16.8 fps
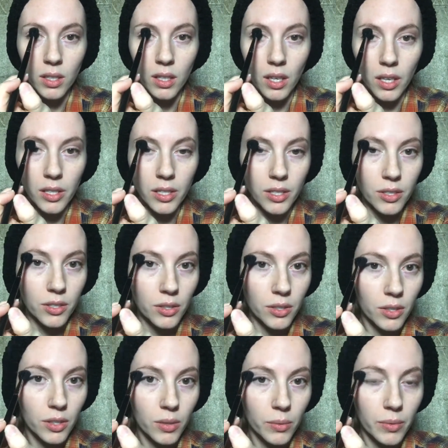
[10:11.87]
I just
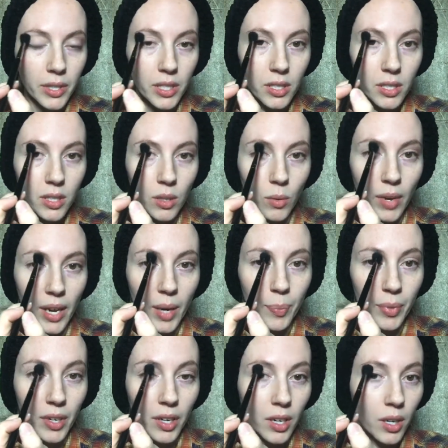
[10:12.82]
do the windshield
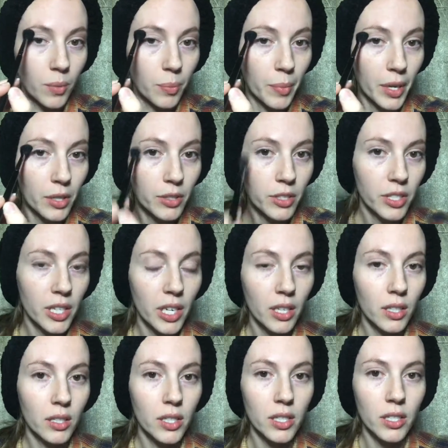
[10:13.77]
wiper
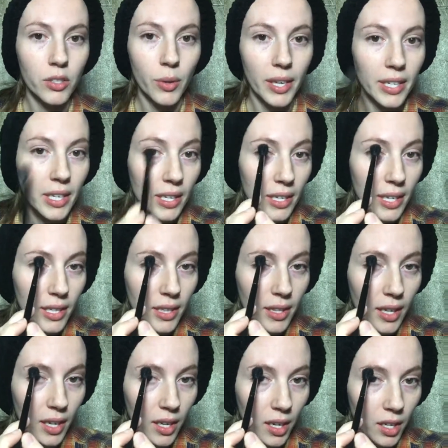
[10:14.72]
motion just so I can get
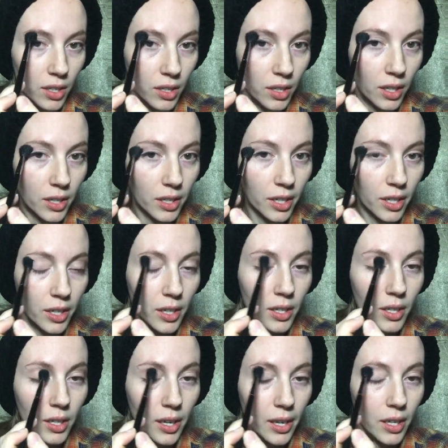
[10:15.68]
that color on there, and
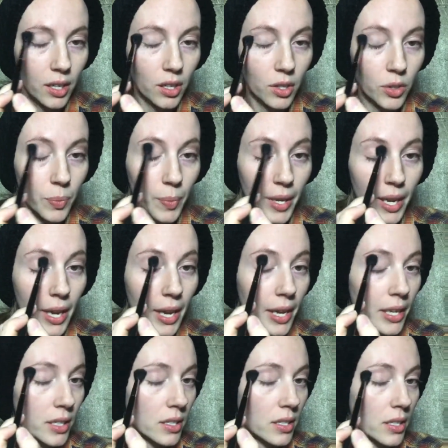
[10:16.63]
then I close my
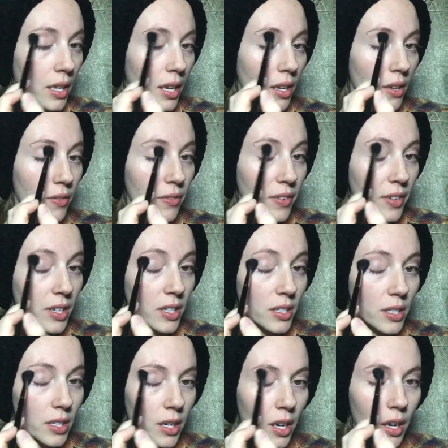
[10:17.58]
eyes and
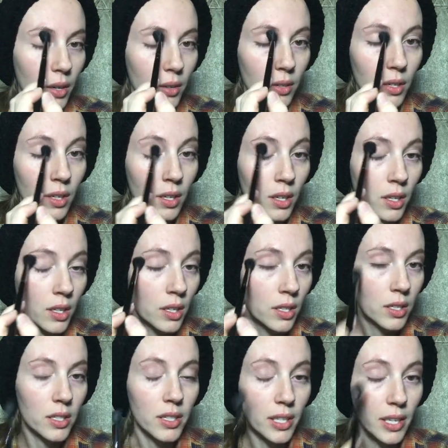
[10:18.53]
finish it out.
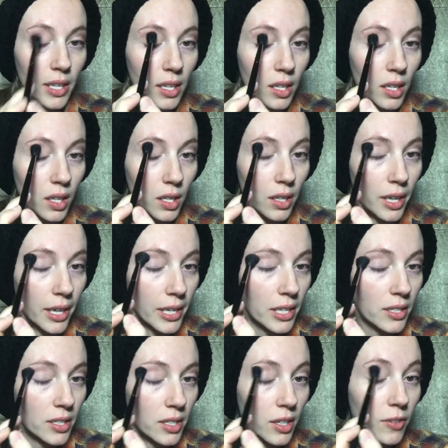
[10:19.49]
See, a lot
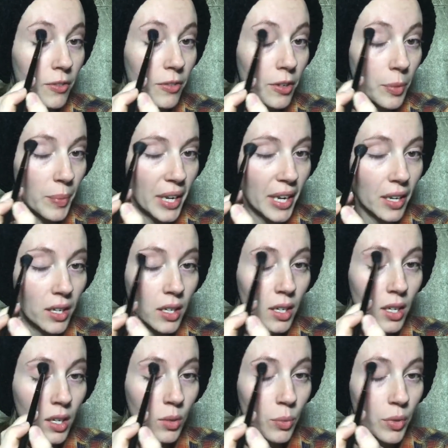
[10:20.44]
easier for me
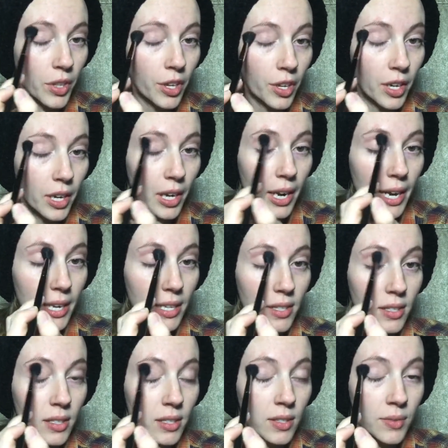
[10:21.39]
with hooded
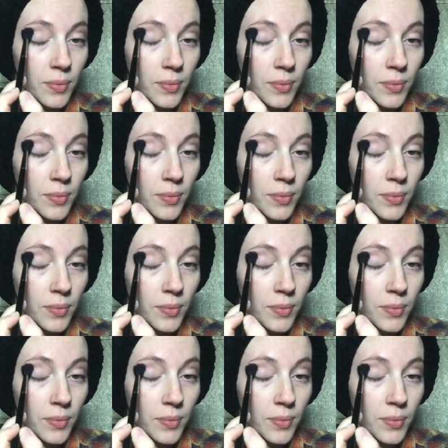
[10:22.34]
eyes.